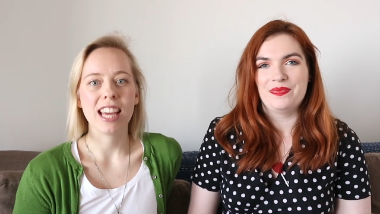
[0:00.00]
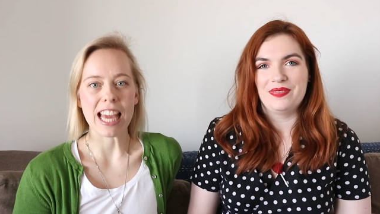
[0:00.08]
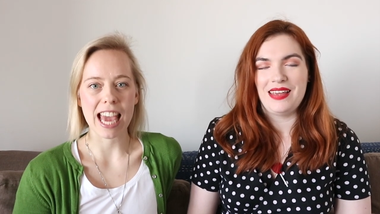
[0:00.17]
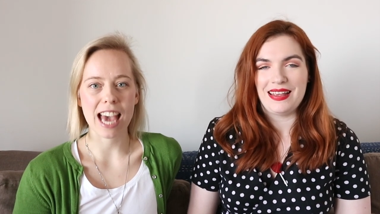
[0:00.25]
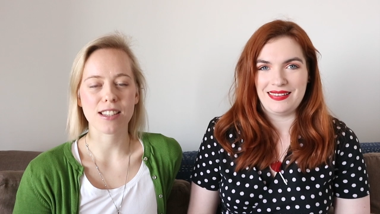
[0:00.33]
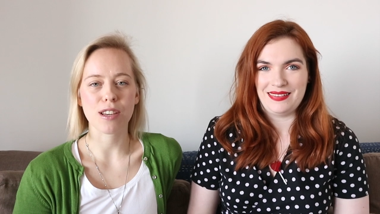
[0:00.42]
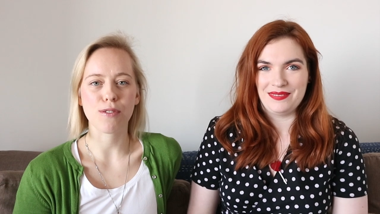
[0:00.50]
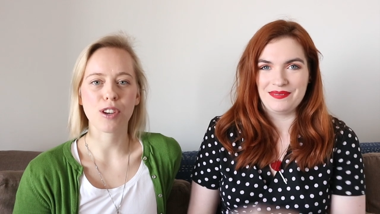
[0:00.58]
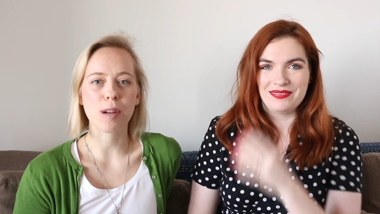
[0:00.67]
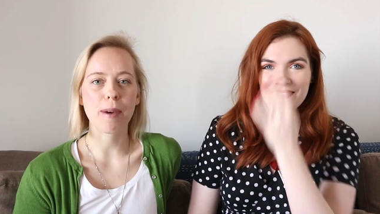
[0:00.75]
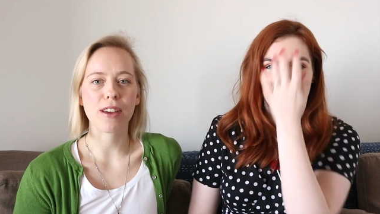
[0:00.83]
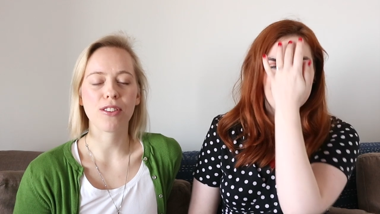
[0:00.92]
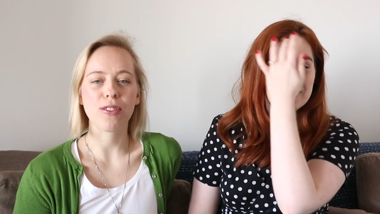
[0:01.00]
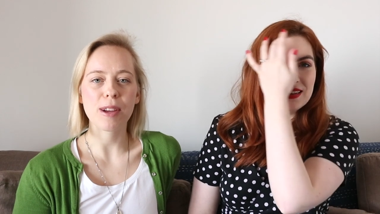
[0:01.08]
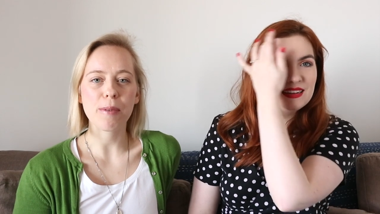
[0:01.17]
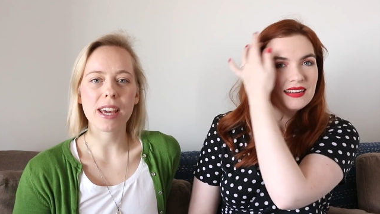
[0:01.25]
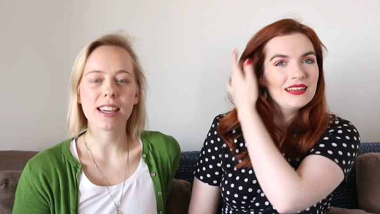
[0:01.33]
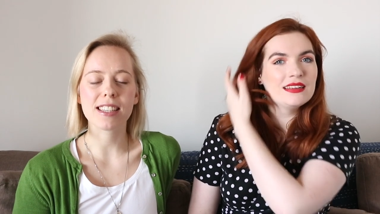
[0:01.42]
Speaker 1: Yeah, so you've got about three
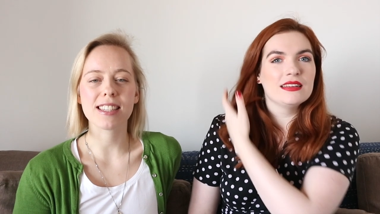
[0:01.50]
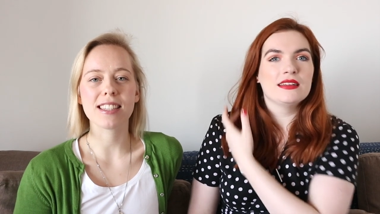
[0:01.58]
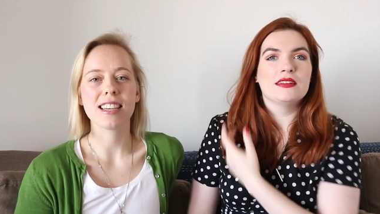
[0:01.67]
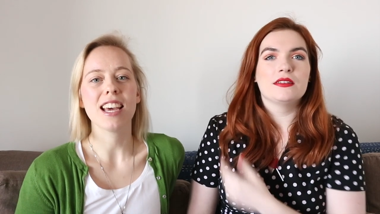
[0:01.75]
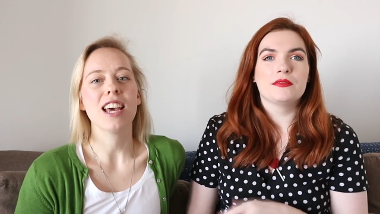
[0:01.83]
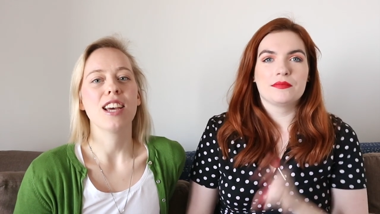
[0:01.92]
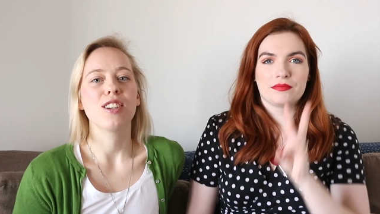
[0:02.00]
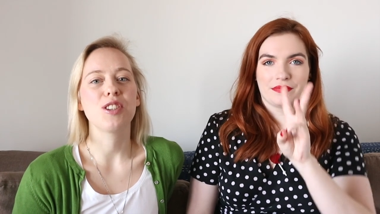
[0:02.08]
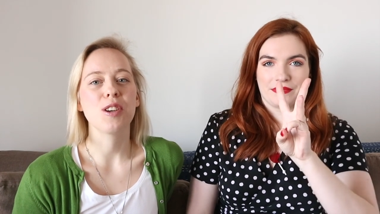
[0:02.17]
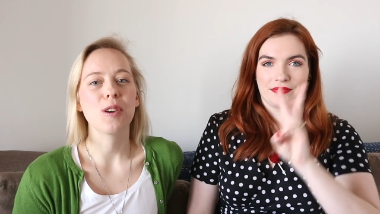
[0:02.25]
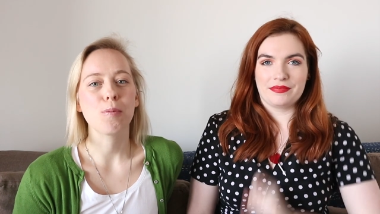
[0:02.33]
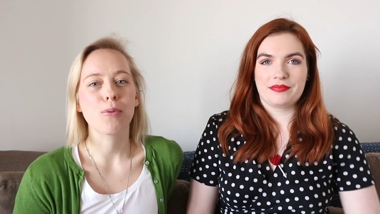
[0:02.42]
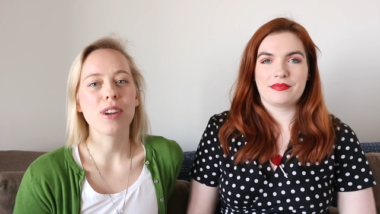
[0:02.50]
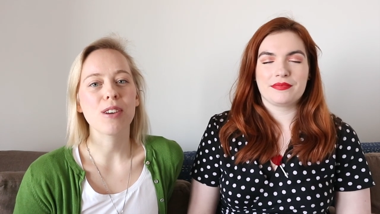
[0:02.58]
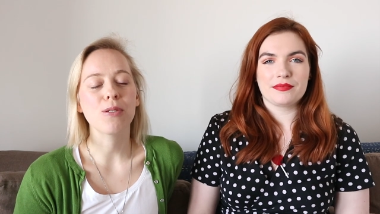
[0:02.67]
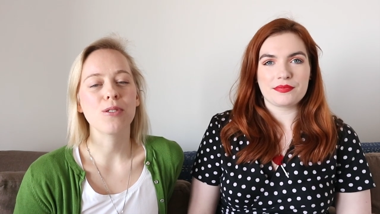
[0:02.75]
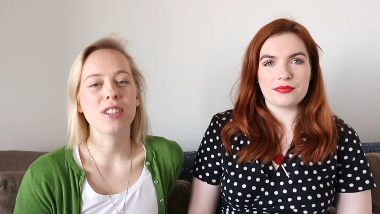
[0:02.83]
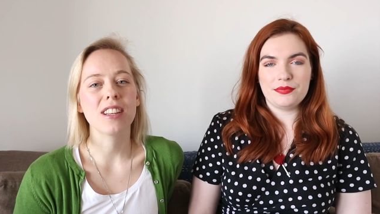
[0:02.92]
weeks to
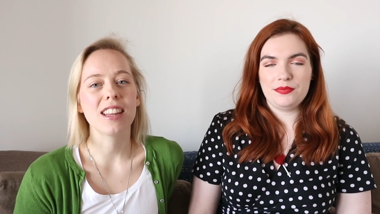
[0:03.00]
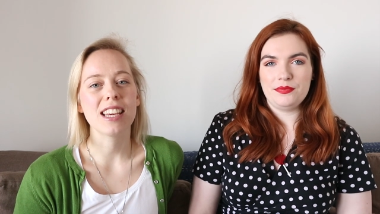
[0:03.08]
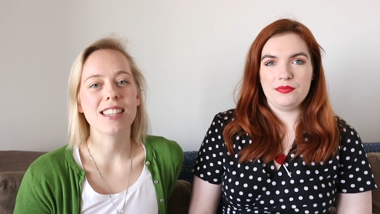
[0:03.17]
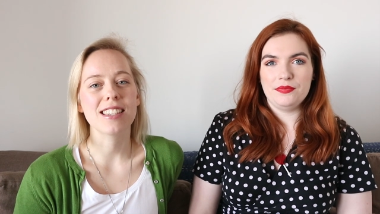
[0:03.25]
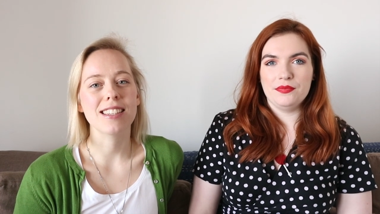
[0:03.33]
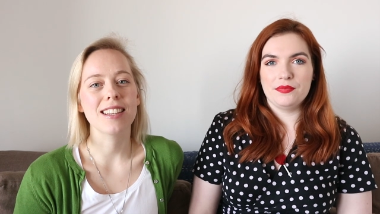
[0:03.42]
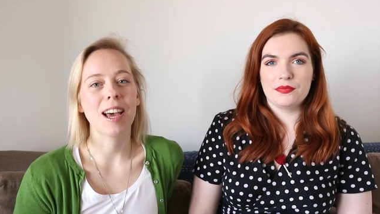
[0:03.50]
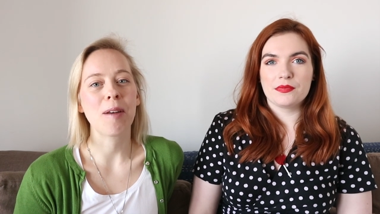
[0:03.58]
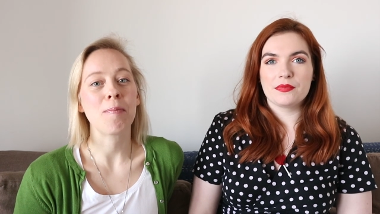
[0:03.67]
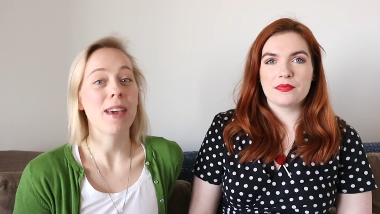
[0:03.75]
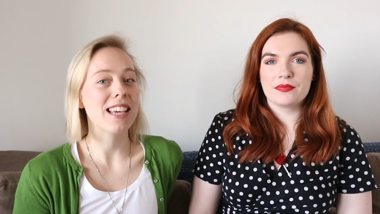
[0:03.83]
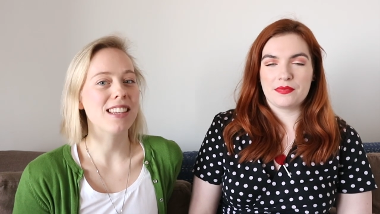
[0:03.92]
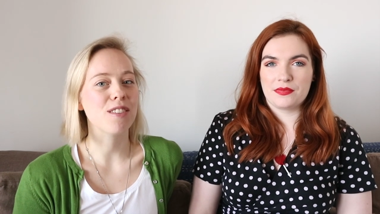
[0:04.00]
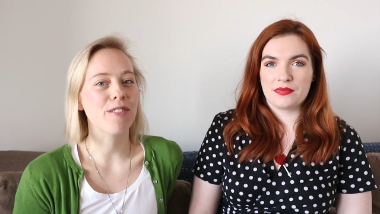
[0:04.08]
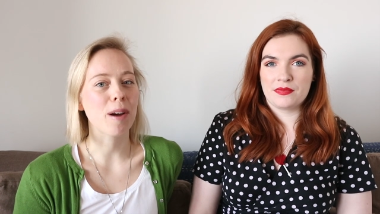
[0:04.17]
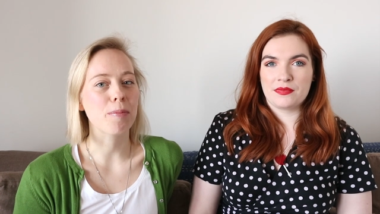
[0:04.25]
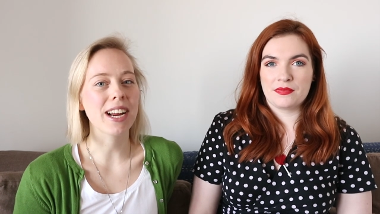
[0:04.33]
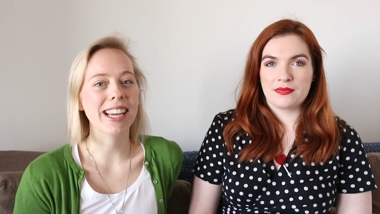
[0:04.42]
pre-order this amazing
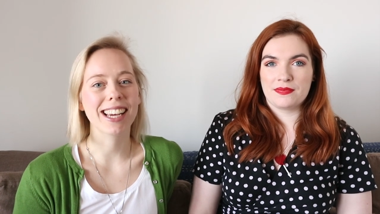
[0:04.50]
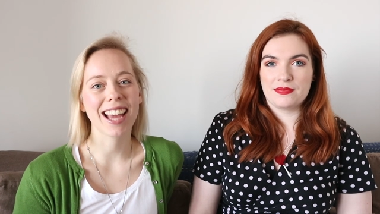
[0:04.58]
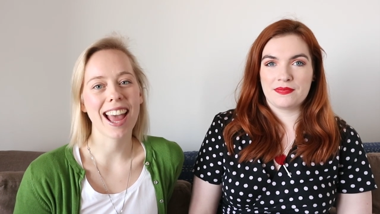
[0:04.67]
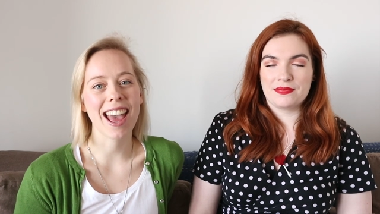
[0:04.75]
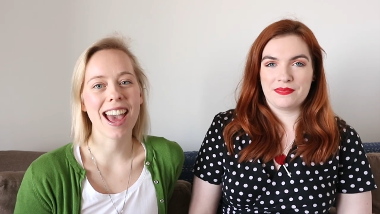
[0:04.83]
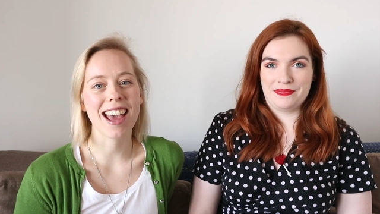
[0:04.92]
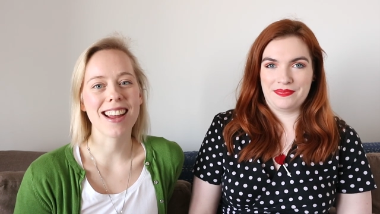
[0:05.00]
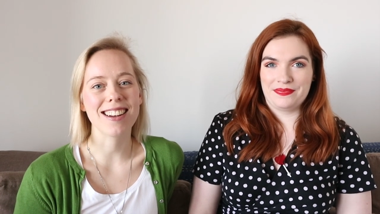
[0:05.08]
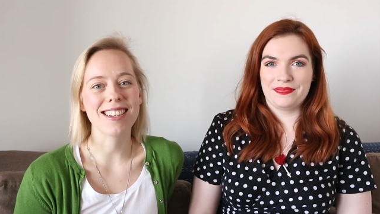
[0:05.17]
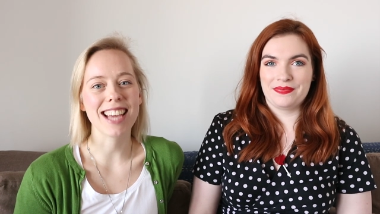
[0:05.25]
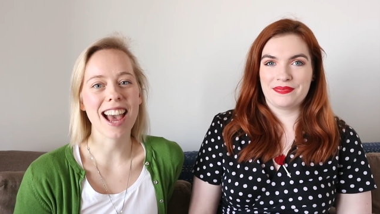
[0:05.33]
fabric, and